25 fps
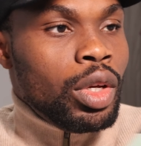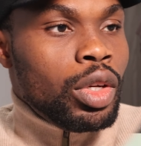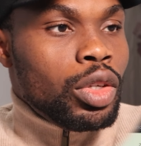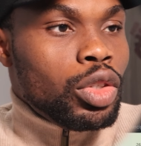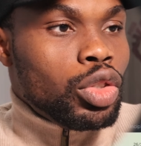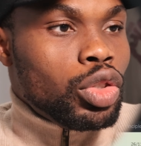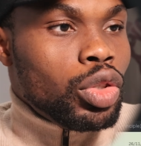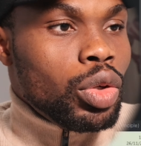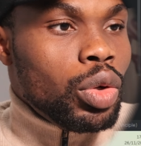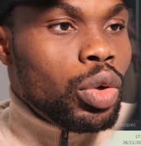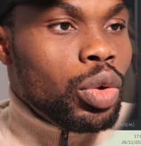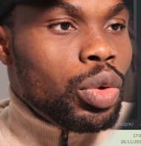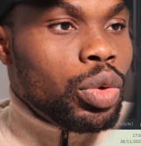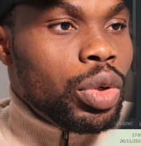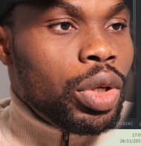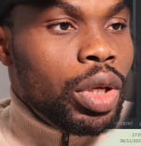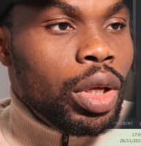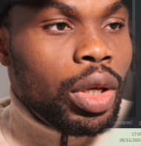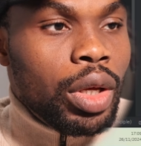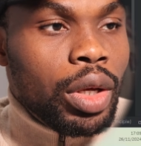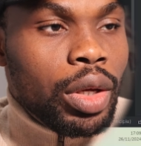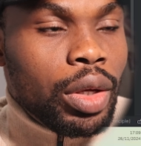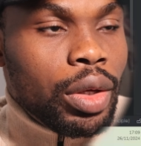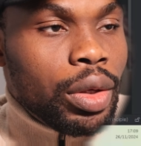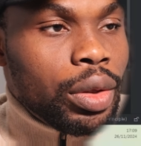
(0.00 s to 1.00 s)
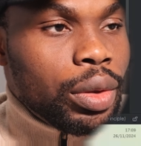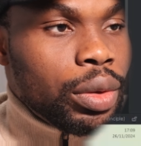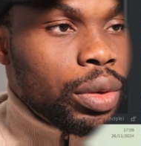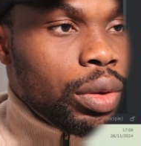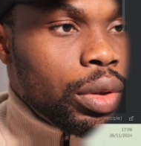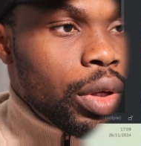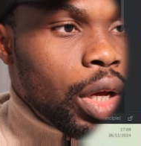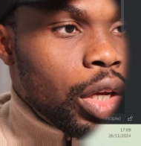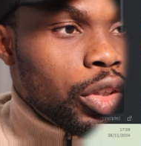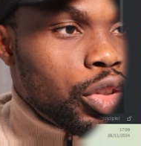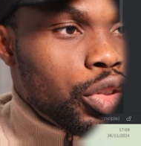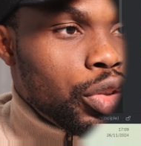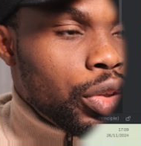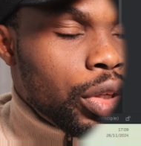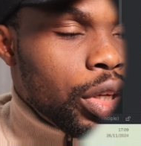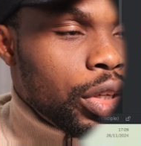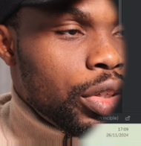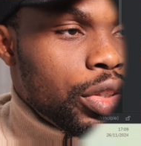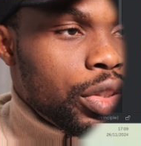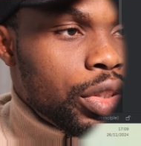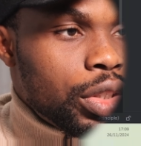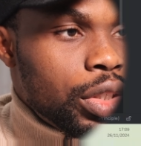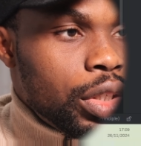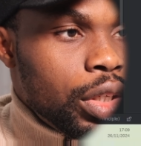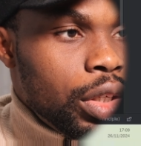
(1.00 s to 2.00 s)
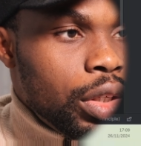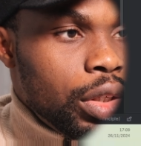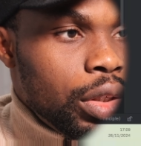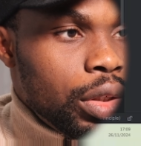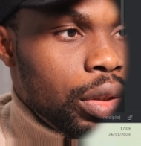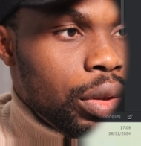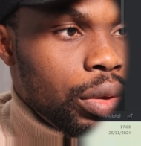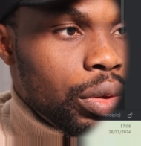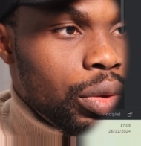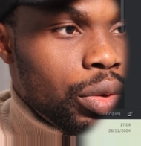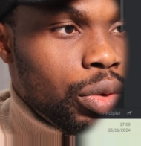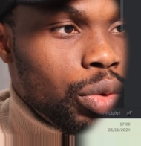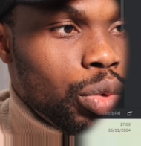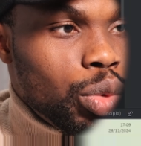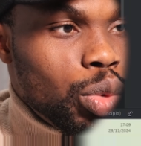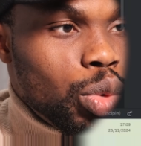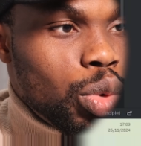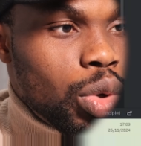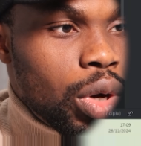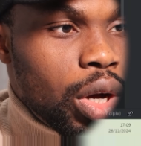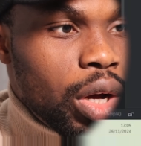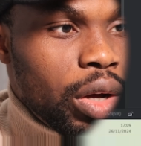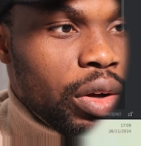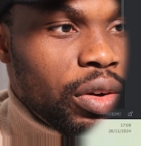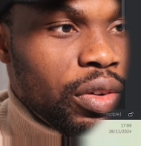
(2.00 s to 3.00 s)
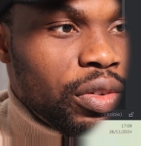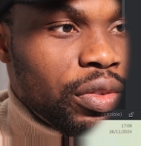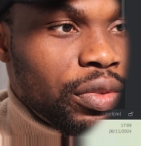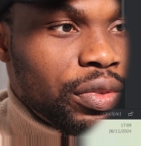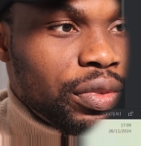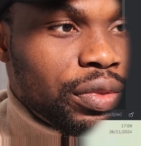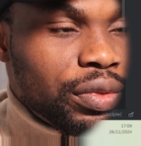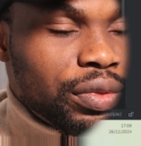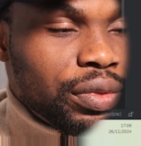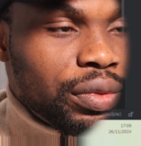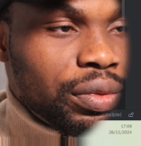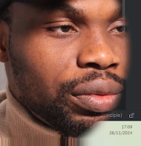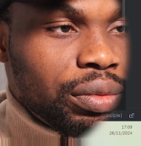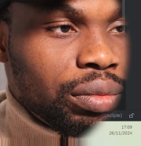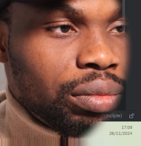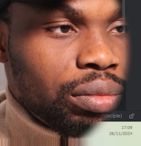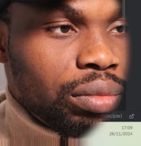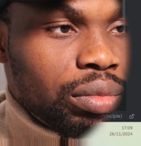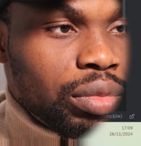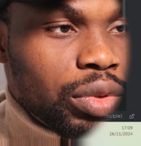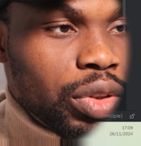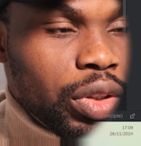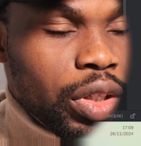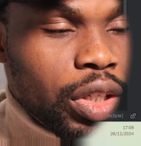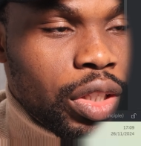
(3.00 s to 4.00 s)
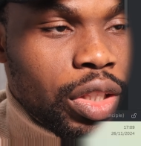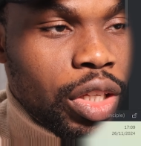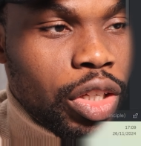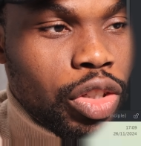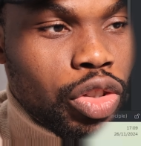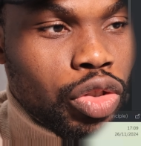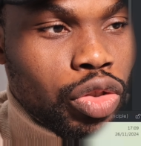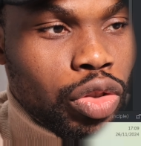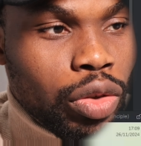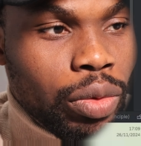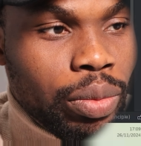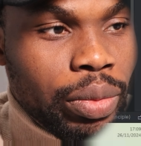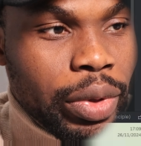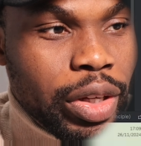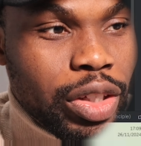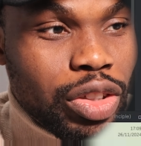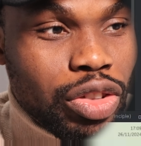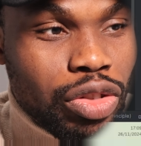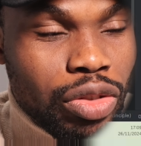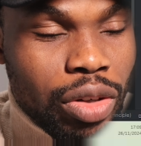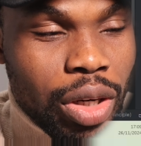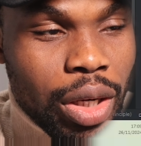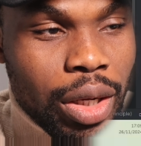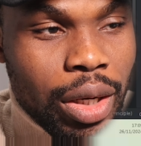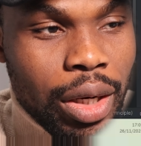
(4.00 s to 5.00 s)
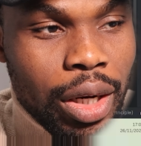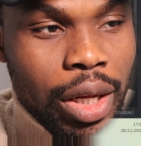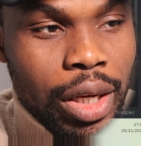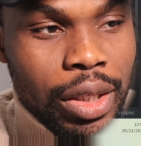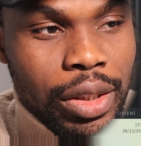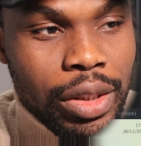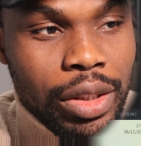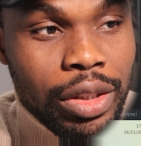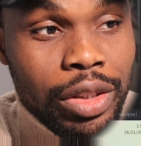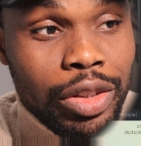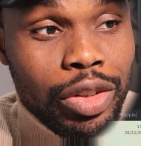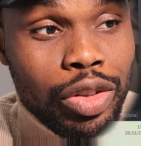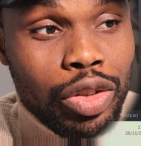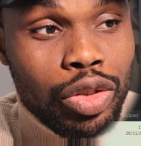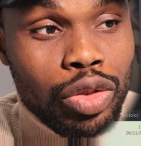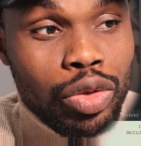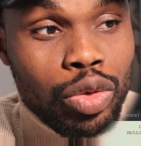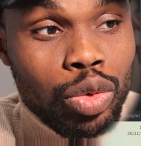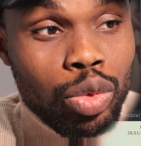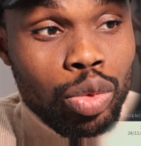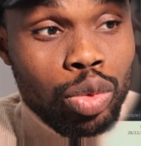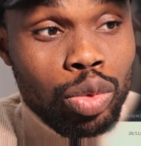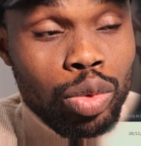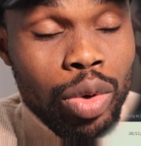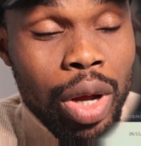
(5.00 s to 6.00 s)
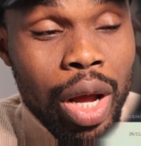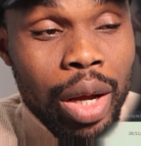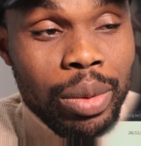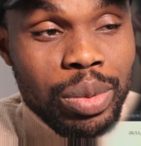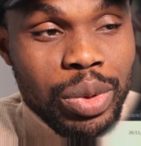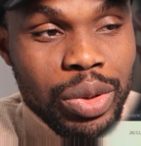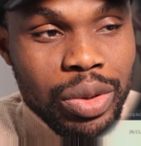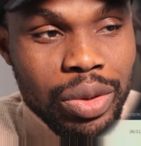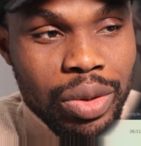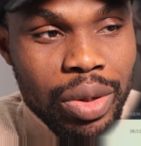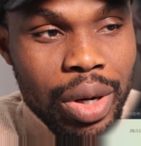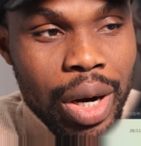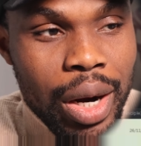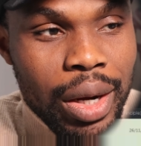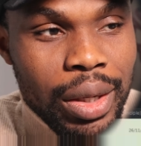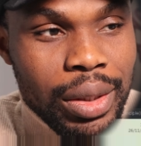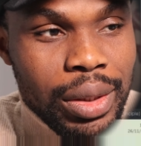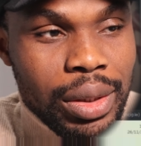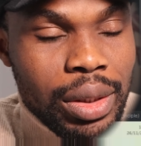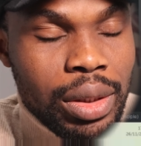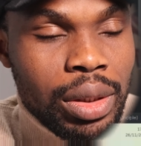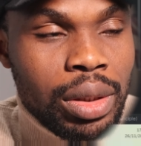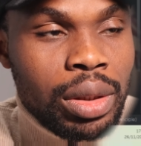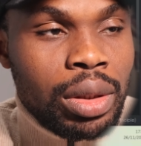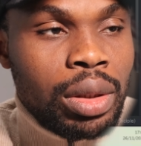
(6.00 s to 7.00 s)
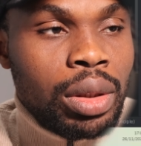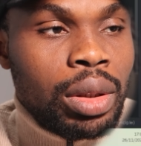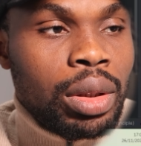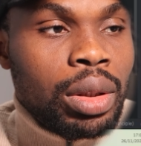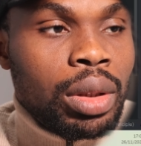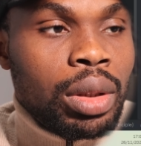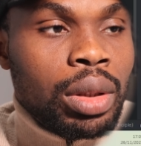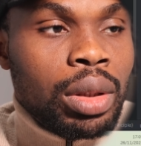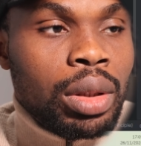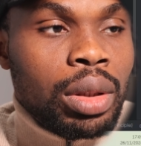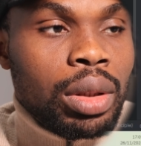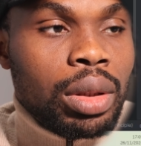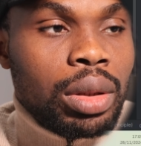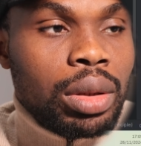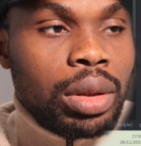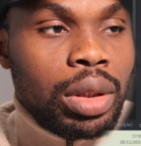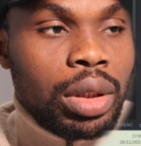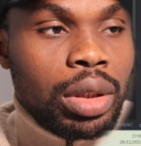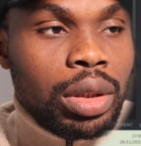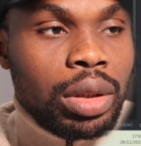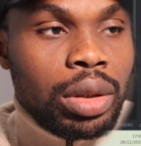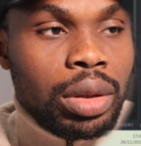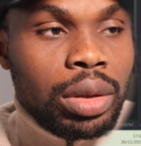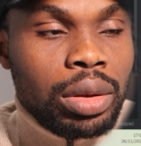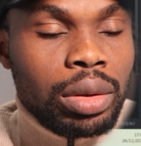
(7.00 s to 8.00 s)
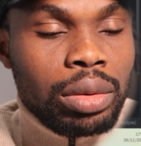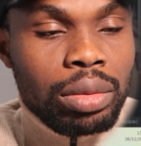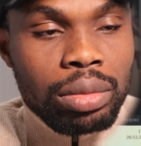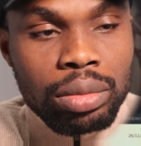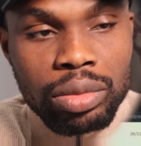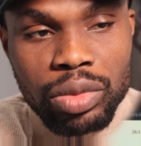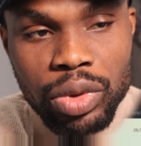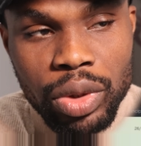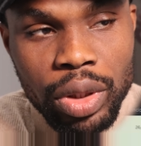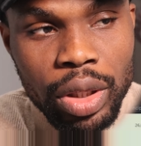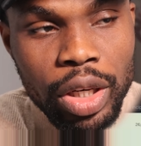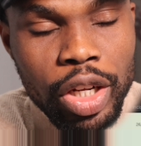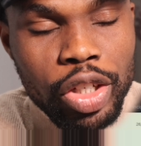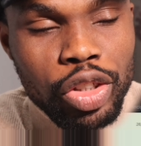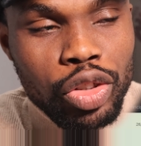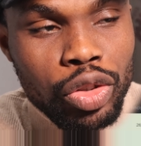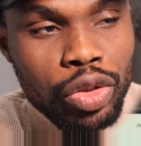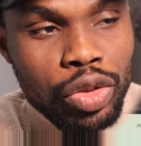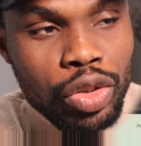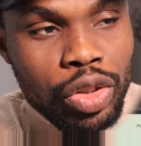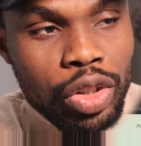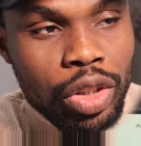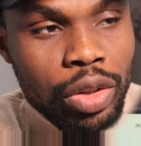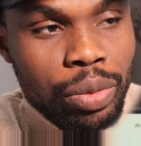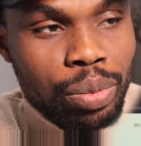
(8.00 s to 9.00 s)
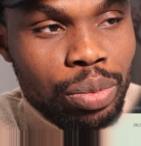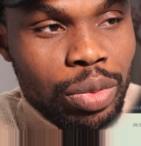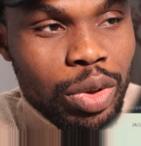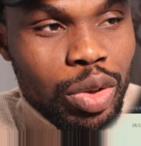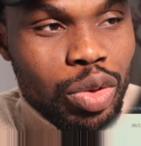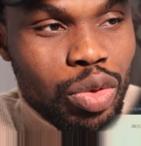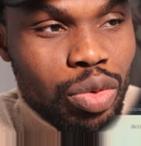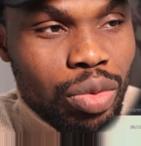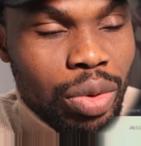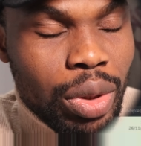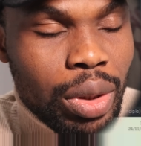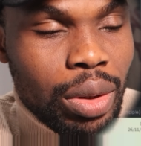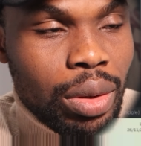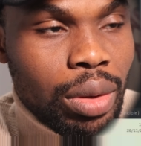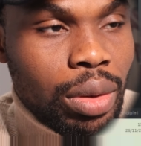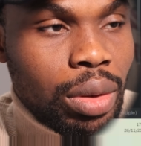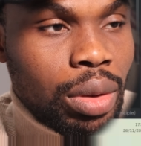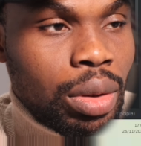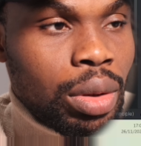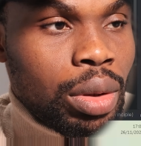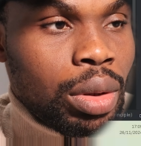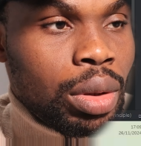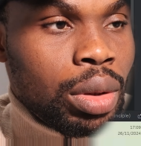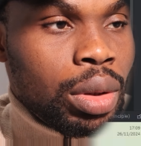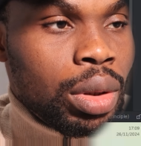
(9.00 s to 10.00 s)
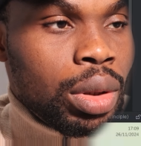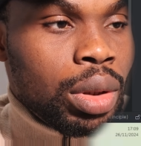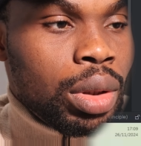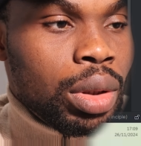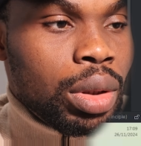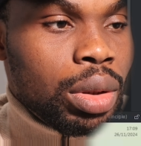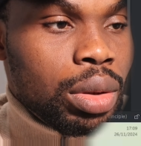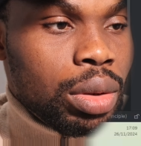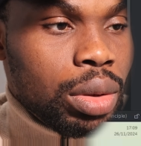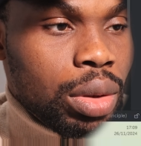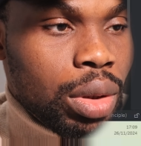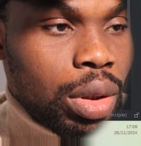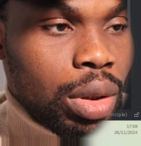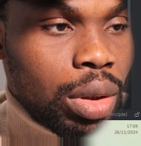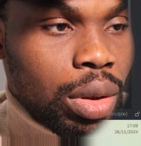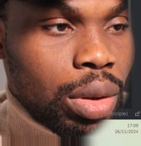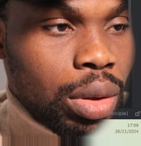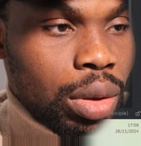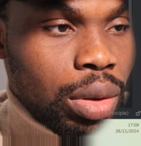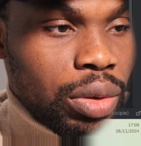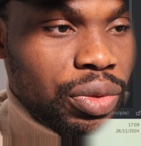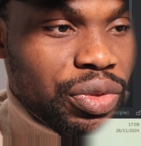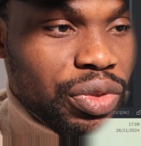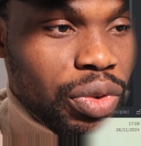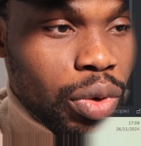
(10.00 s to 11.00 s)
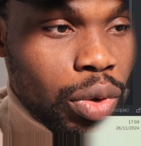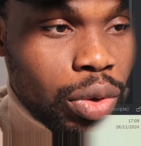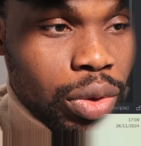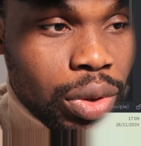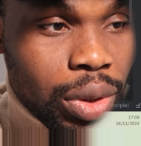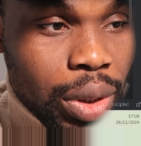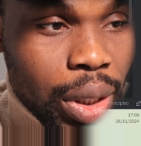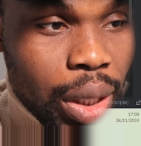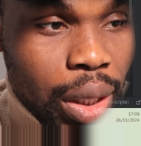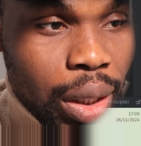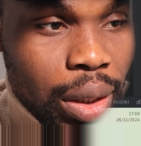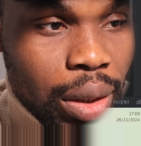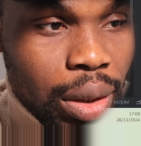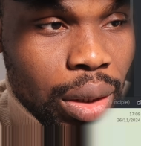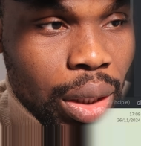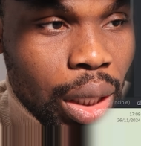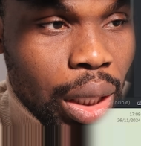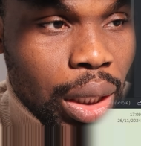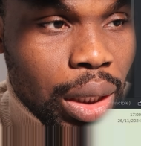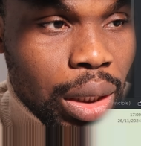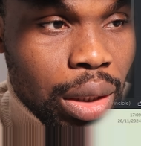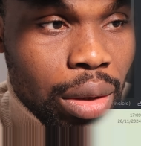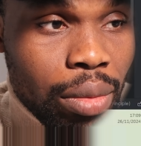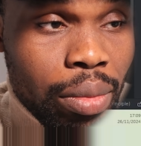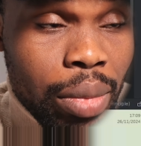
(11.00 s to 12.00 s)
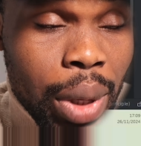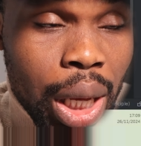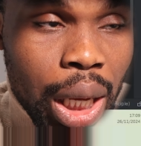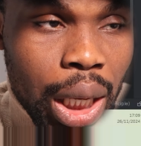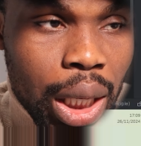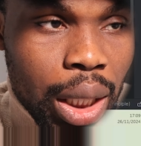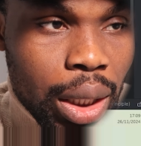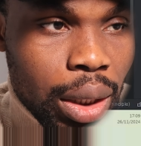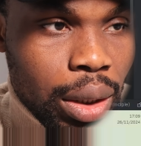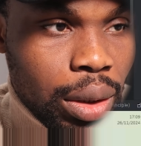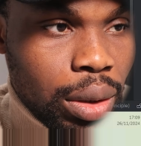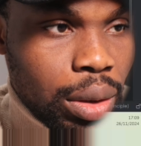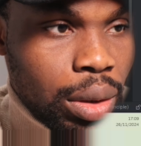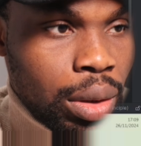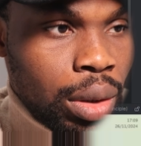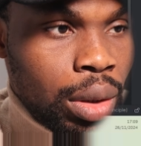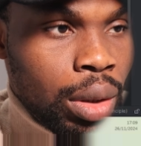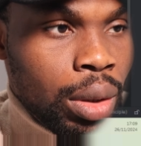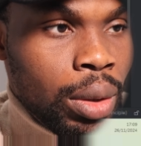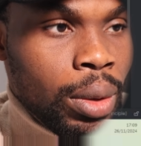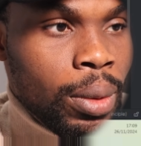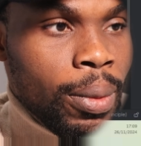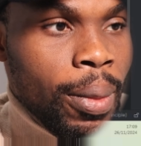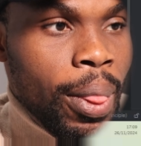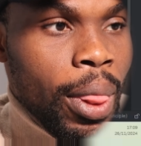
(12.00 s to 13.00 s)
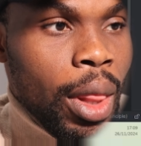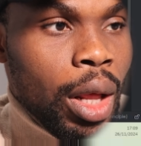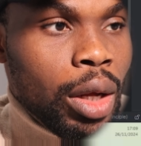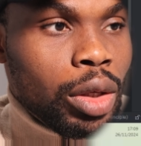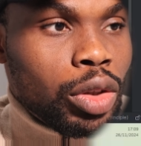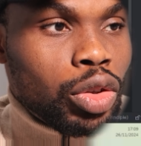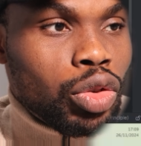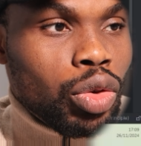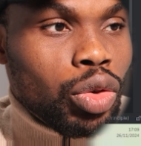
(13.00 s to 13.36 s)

So here, as you can see, we have created some extra classes to abstract the relationship between the front end and the back end.